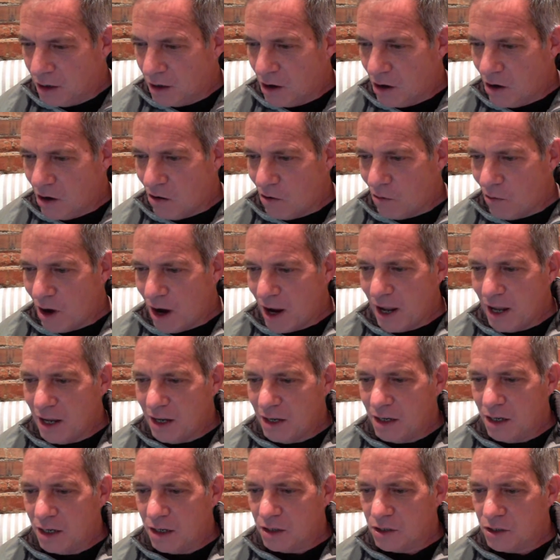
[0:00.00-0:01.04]
All right.
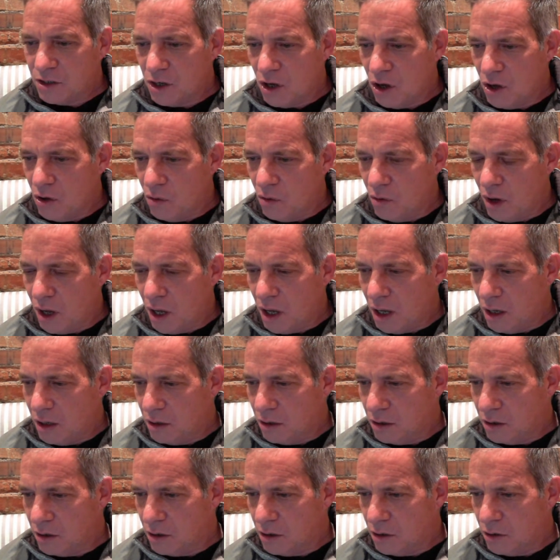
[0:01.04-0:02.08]

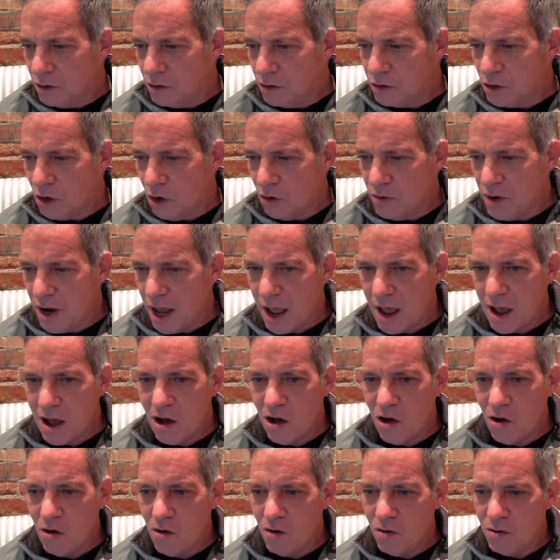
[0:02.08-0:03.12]
So
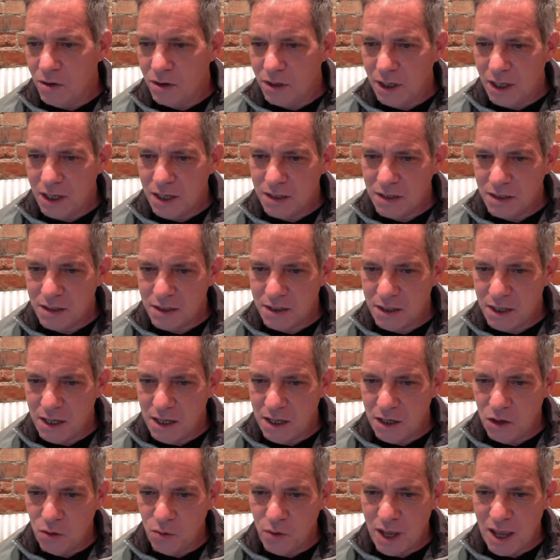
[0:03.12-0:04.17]
now let's
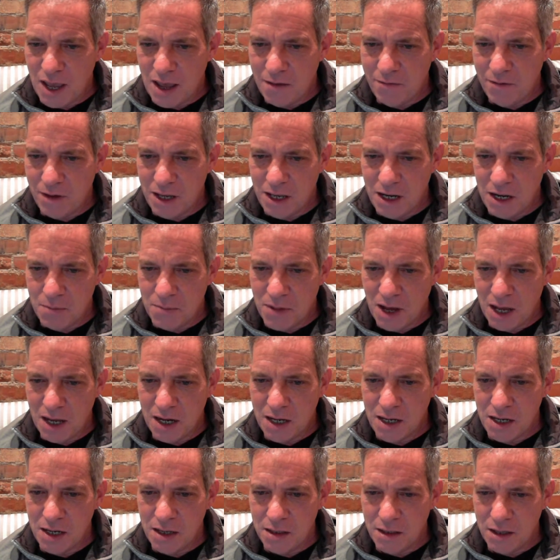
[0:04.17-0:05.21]
see. Do we have
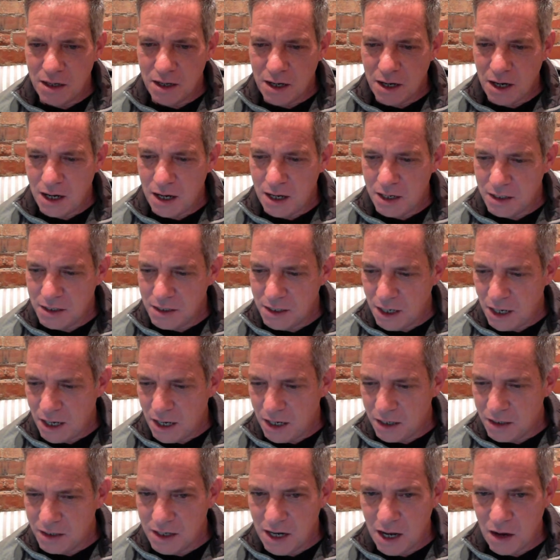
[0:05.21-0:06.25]
anybody in the
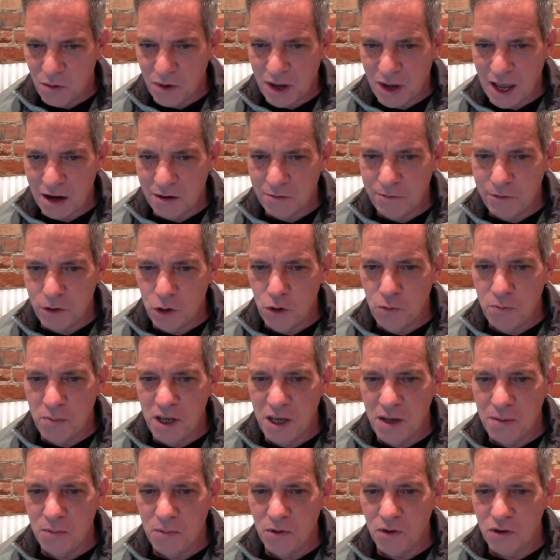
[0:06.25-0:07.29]
contest? Yeah, we got a few
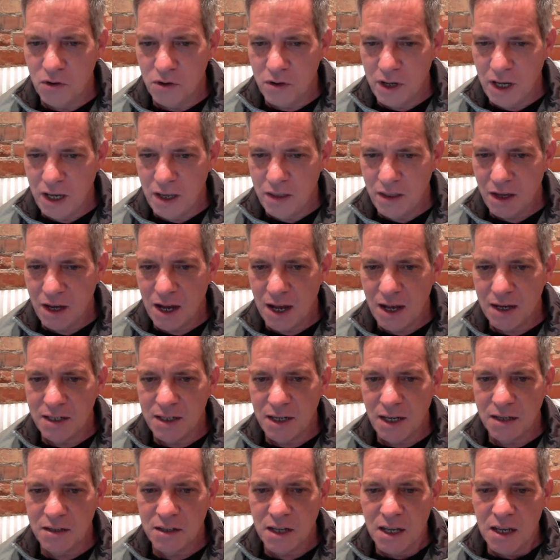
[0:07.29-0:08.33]
people in the
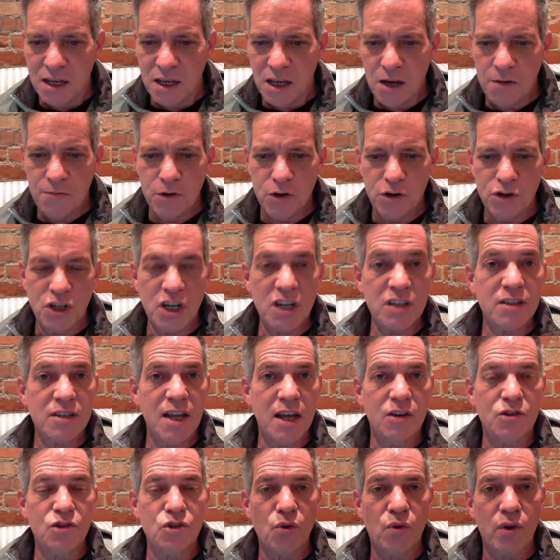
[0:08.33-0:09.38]
contest. If you're just
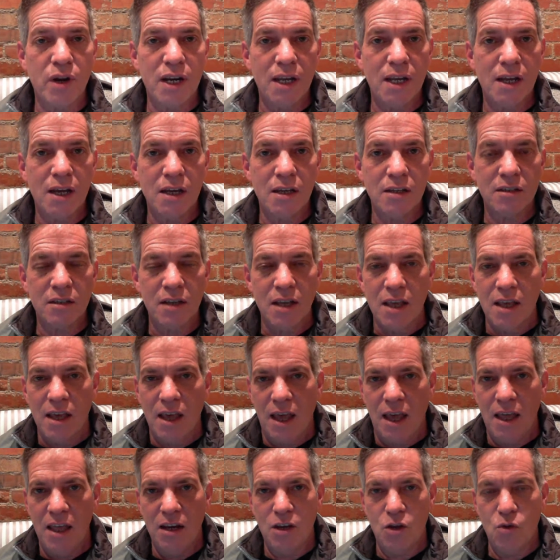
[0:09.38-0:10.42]
now joining us
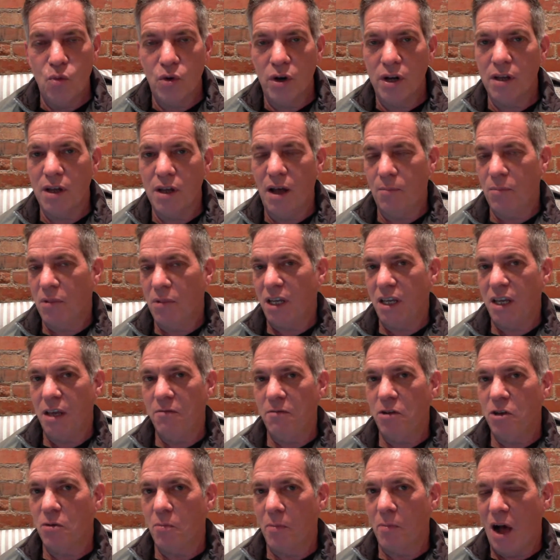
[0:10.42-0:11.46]
and you want to, I'm going to give
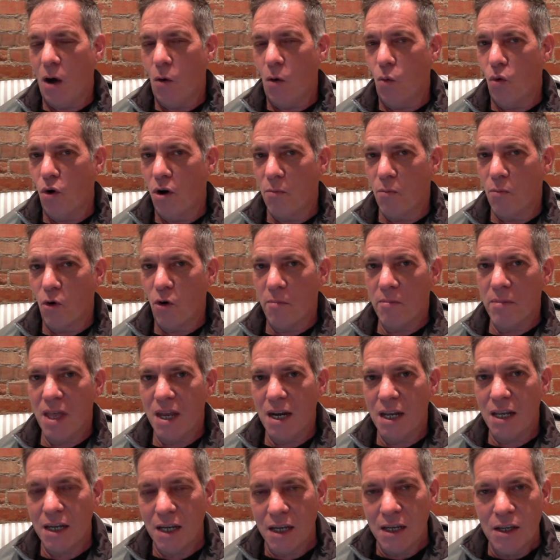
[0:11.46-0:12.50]
you about one more
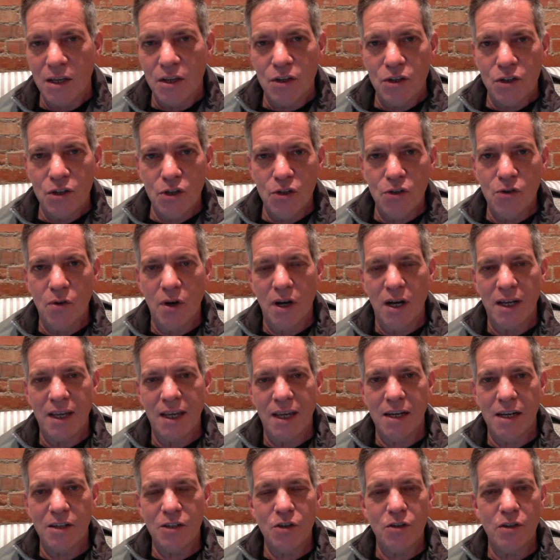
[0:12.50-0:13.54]
minute to
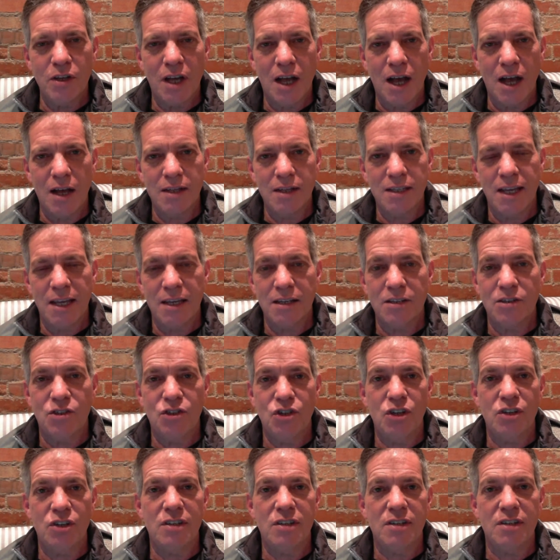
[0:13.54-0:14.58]
get into the contest.
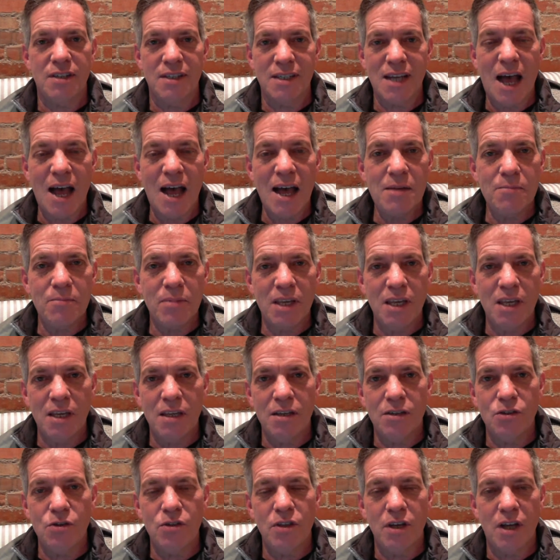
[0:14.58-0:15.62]
Just type
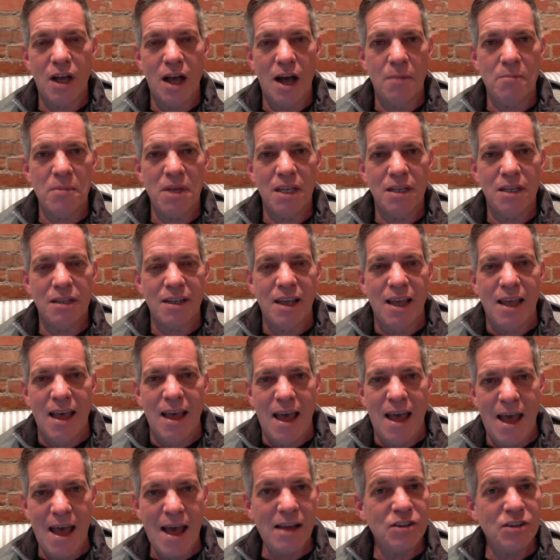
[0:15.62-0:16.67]
into the comments
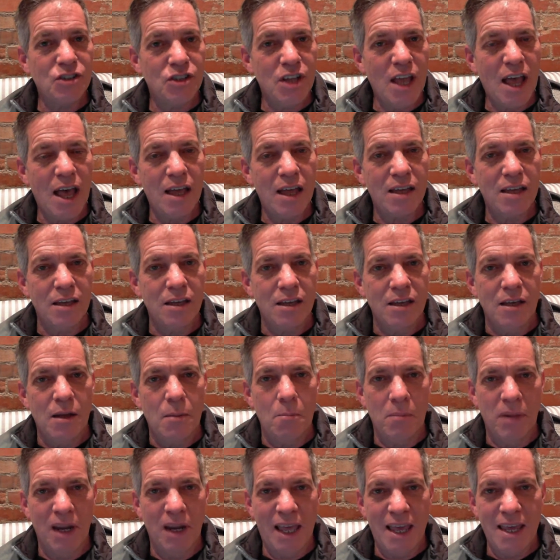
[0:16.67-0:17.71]

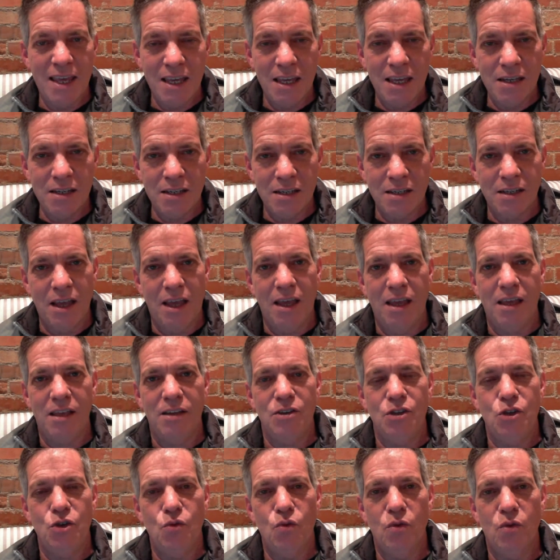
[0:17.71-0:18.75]
#blanket,
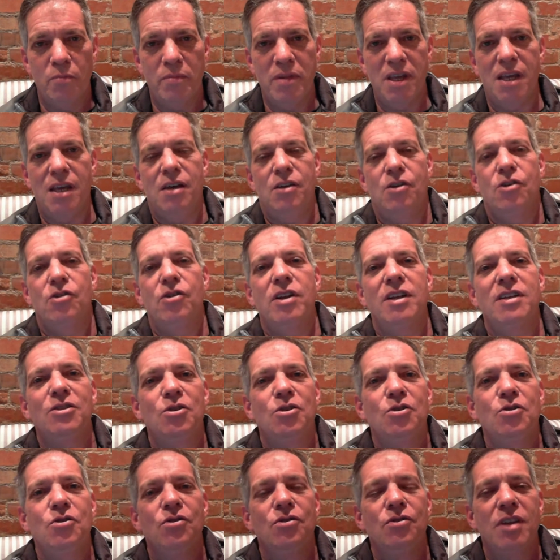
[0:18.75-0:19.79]
and you will be entered
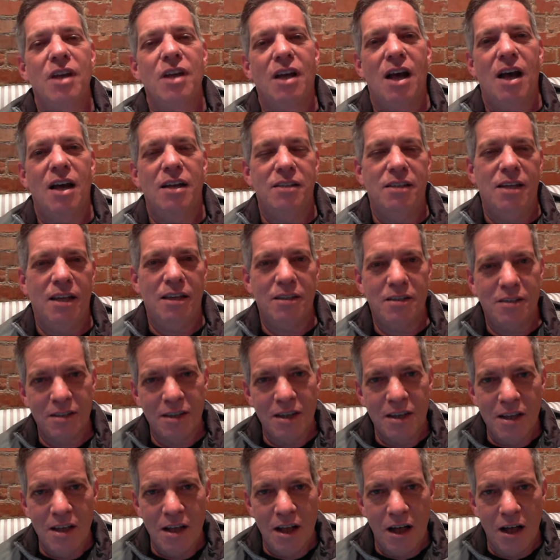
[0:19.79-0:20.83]
into the contest
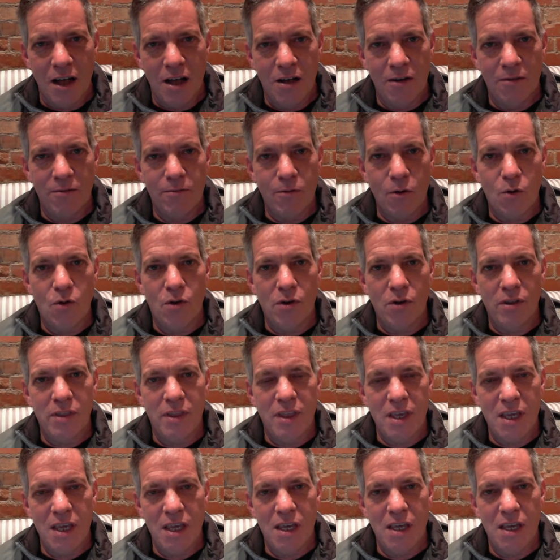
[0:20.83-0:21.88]
for
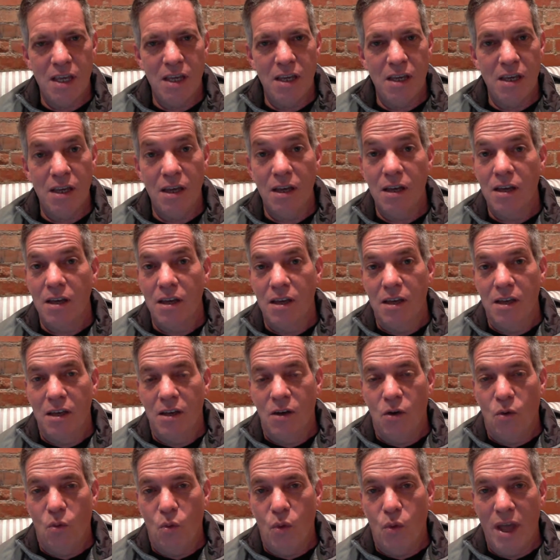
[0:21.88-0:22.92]
the
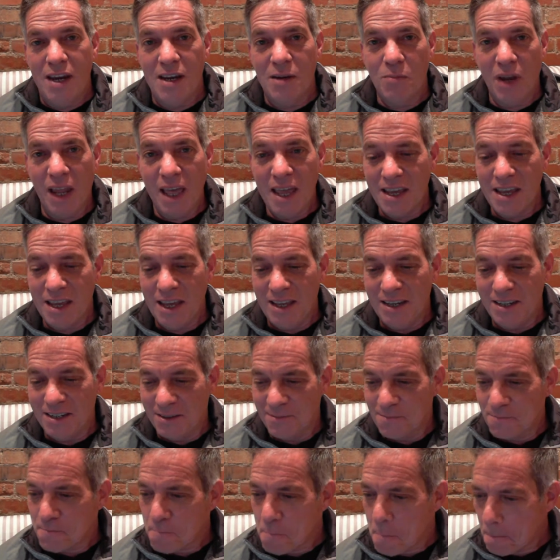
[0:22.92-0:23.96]
weighted blanket.
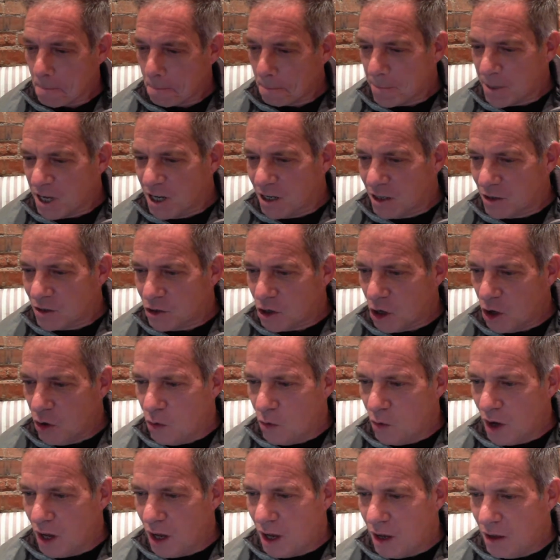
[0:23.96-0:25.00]

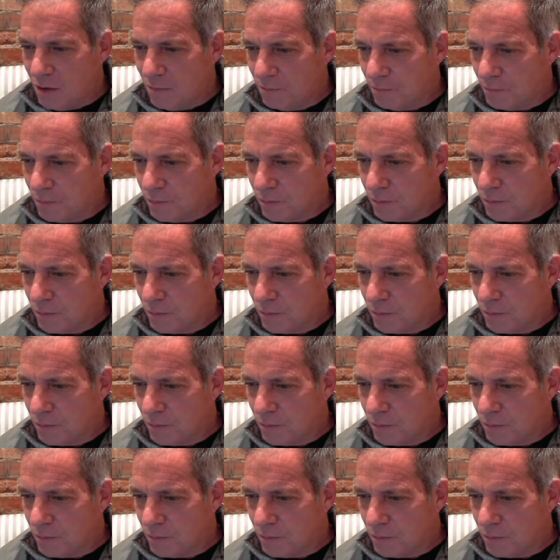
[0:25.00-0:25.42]
So